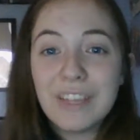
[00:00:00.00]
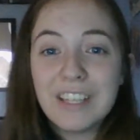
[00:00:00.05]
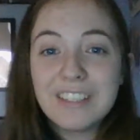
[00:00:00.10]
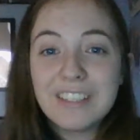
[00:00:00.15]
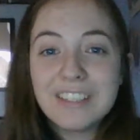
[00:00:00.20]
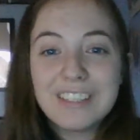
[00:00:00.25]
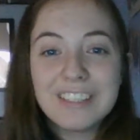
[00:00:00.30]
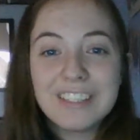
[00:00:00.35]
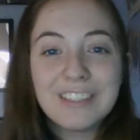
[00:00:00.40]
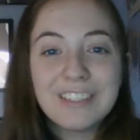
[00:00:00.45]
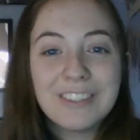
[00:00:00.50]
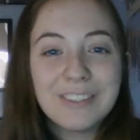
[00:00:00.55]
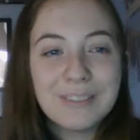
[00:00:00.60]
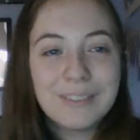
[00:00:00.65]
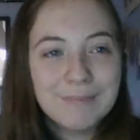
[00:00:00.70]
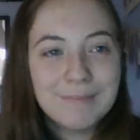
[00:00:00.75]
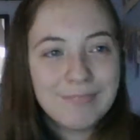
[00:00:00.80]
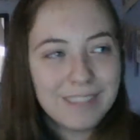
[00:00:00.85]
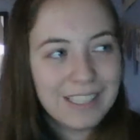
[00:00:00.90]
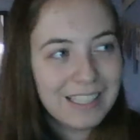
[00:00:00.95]
That did
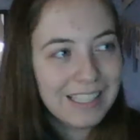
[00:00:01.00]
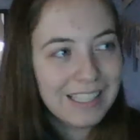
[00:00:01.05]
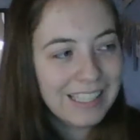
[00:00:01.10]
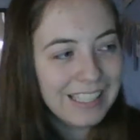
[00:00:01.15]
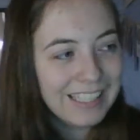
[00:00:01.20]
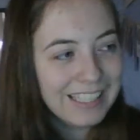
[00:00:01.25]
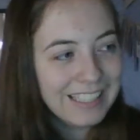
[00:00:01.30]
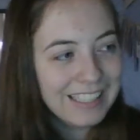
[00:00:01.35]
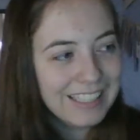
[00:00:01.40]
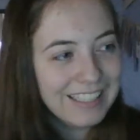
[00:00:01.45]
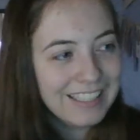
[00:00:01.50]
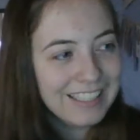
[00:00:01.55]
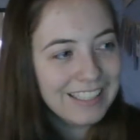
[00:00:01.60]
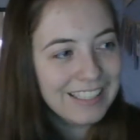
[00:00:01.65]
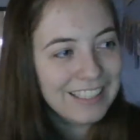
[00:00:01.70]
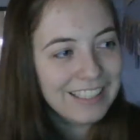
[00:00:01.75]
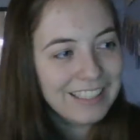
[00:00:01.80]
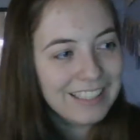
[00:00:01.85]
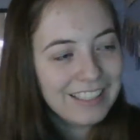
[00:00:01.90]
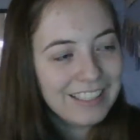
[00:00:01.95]
not really
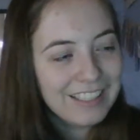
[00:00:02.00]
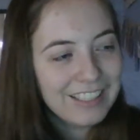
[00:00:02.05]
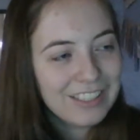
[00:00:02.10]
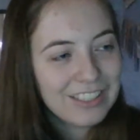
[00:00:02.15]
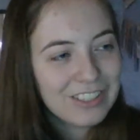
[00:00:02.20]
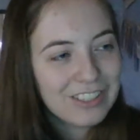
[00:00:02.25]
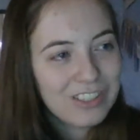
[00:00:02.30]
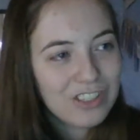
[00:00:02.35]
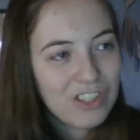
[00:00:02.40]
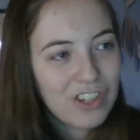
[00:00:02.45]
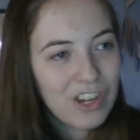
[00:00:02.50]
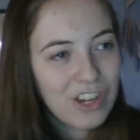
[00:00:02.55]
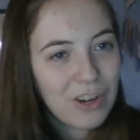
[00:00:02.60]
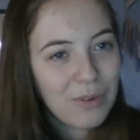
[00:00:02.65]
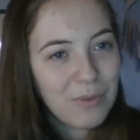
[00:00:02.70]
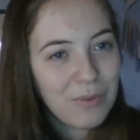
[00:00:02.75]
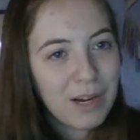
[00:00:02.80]
gel